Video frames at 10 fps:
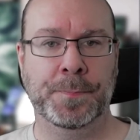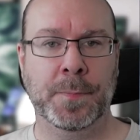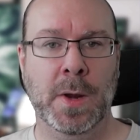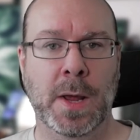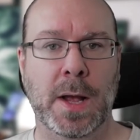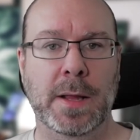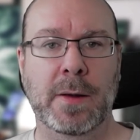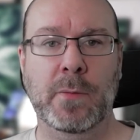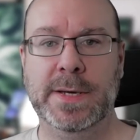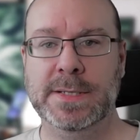And then we
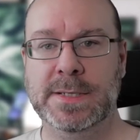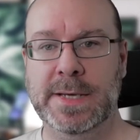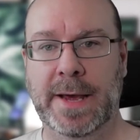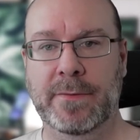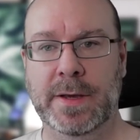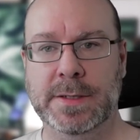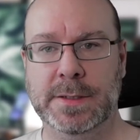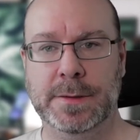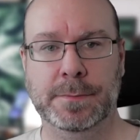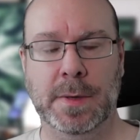can save this,
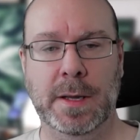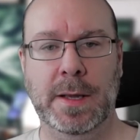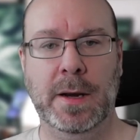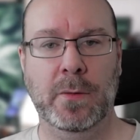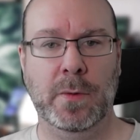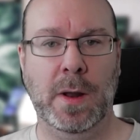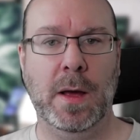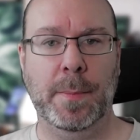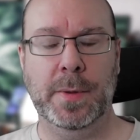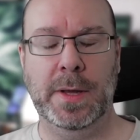and then it will
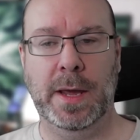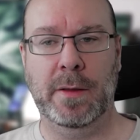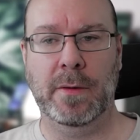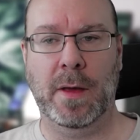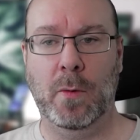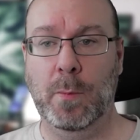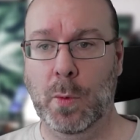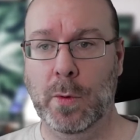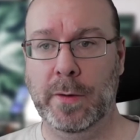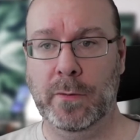update our board
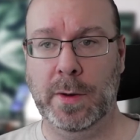as well.